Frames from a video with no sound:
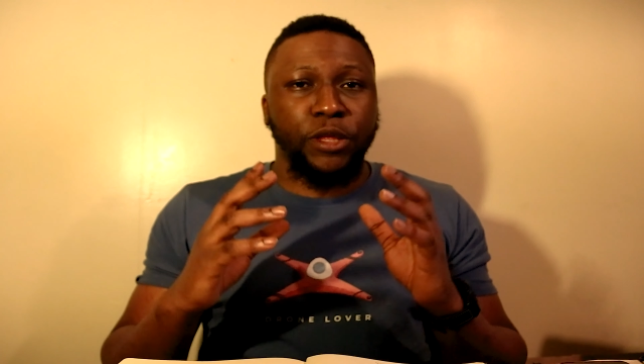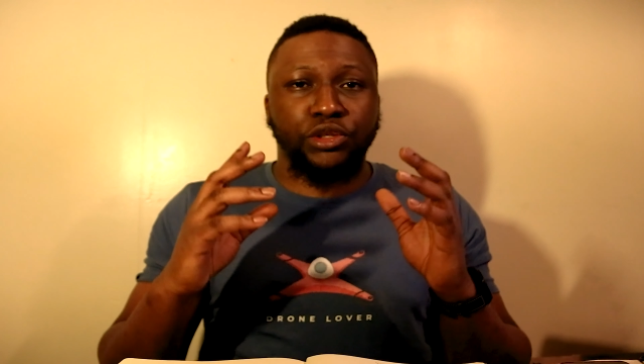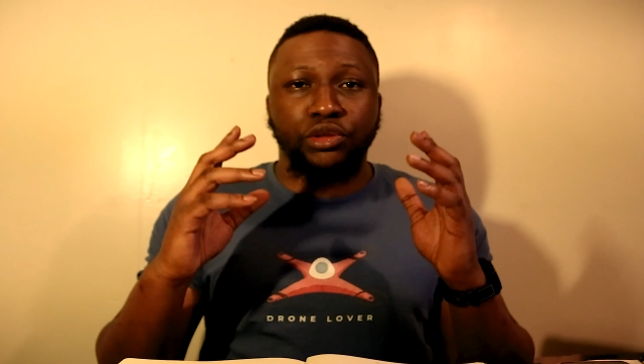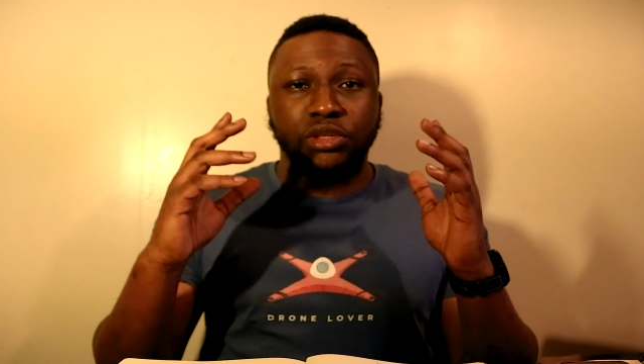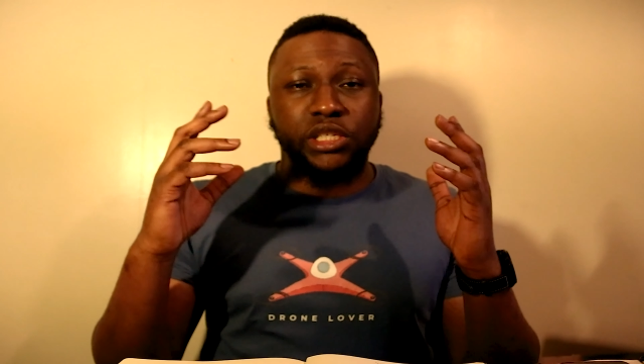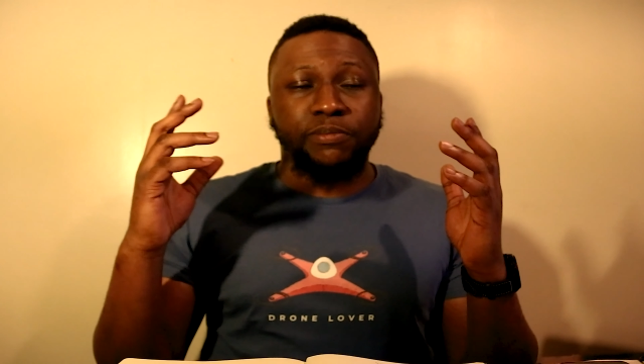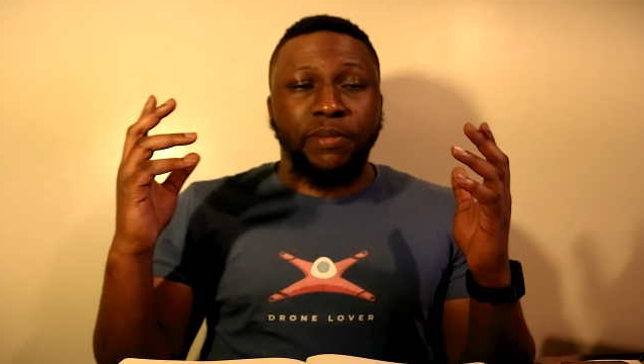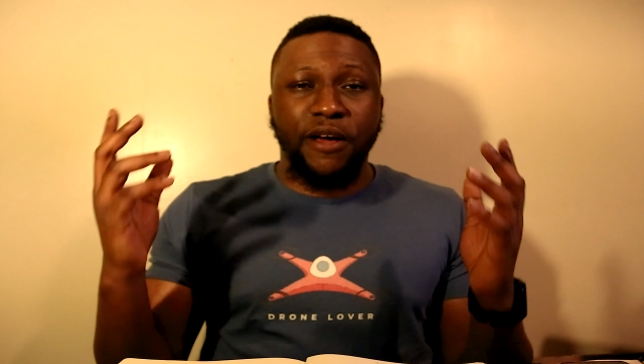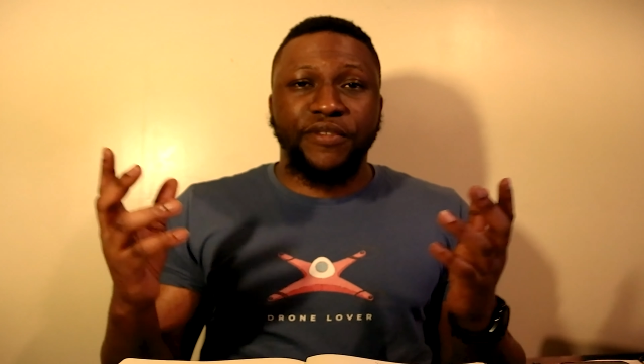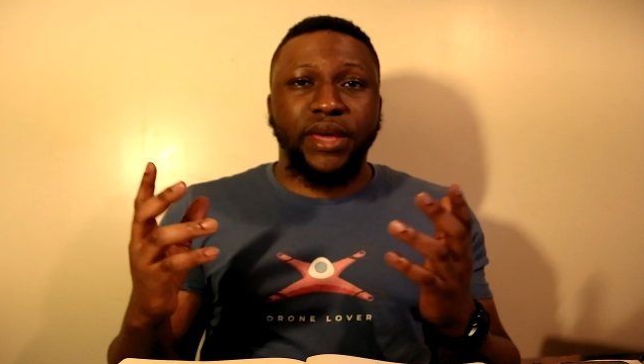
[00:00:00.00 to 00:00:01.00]
So this
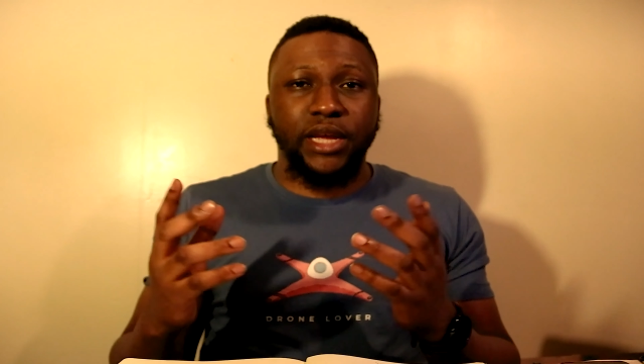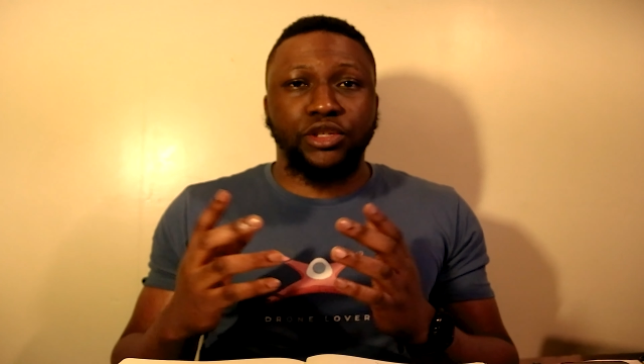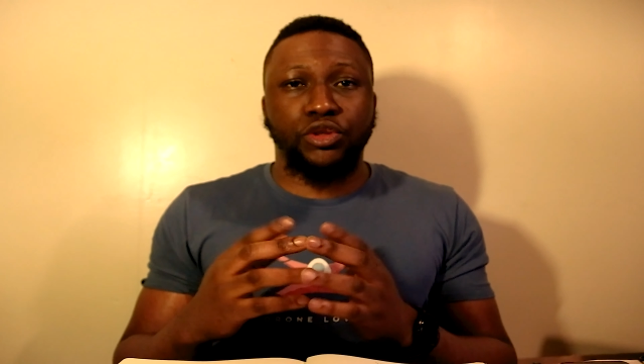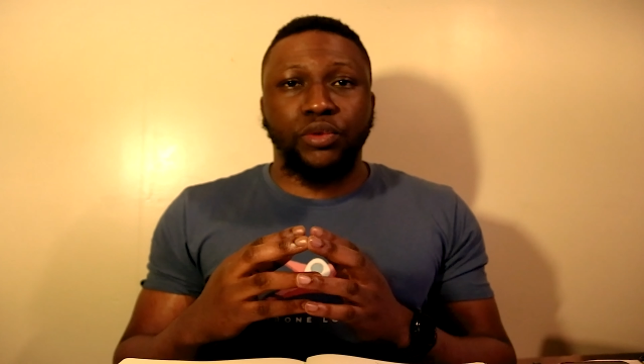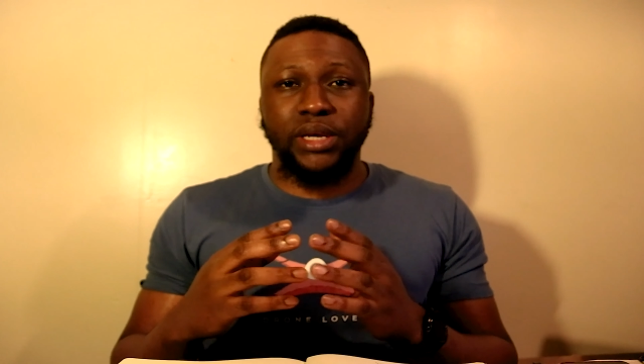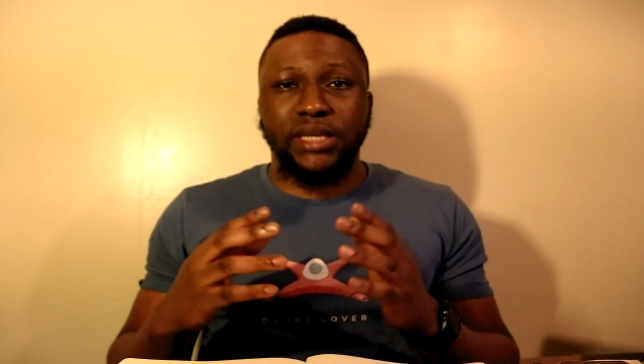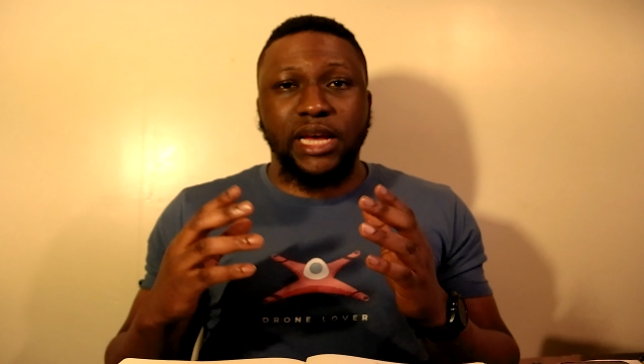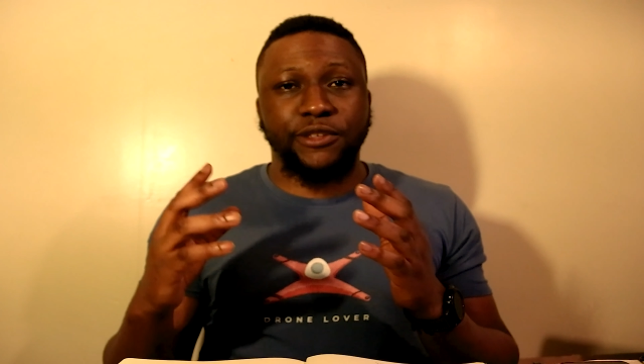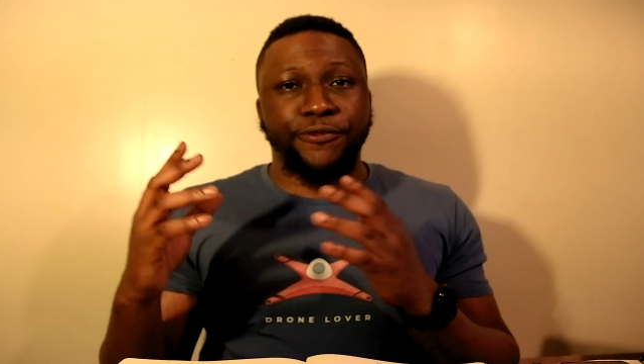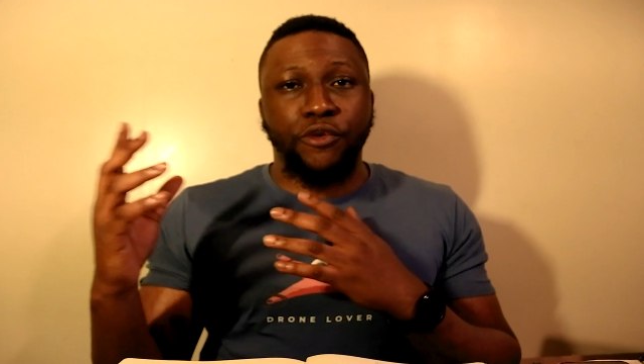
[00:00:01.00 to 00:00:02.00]
Mavic Air 2S
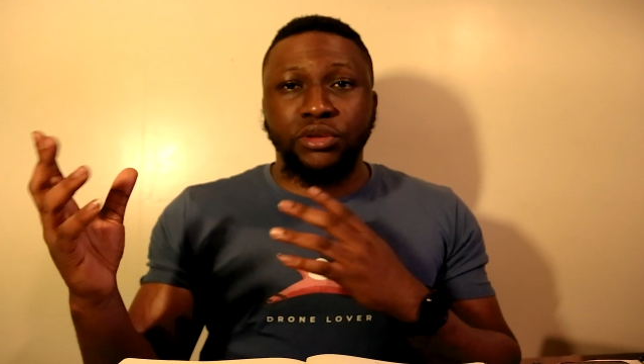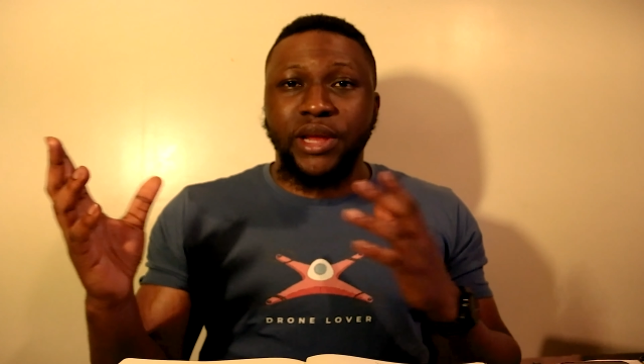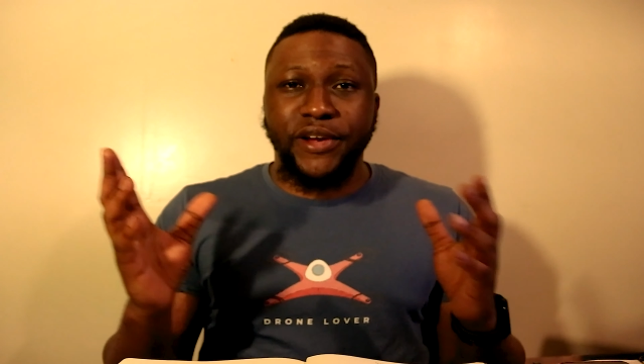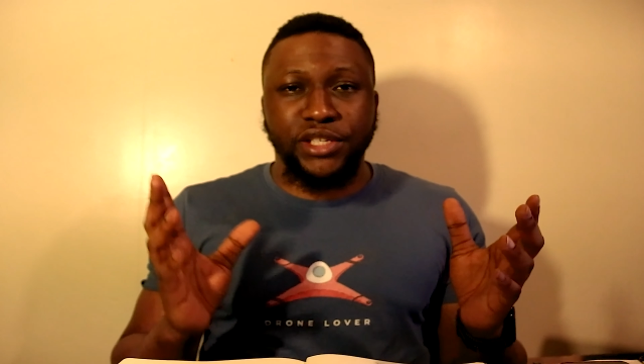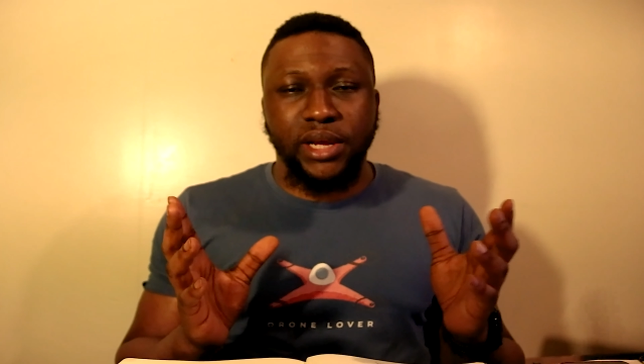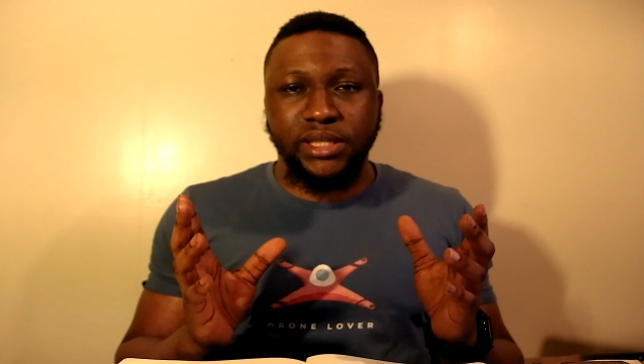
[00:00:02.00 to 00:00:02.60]
has 4 directional